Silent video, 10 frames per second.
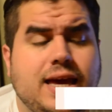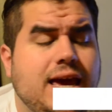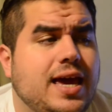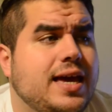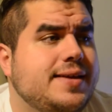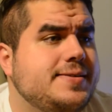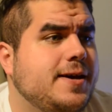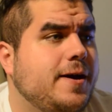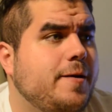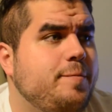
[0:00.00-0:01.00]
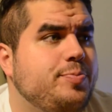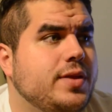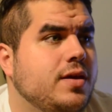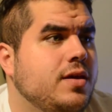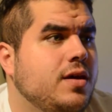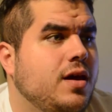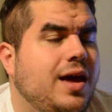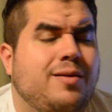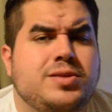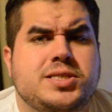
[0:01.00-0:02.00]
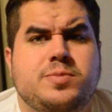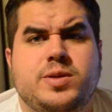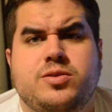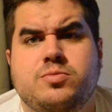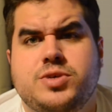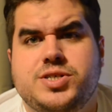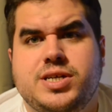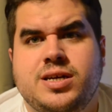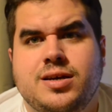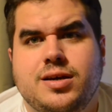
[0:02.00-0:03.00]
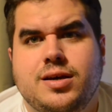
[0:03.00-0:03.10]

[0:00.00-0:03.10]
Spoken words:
And I don't want this to be too mushy,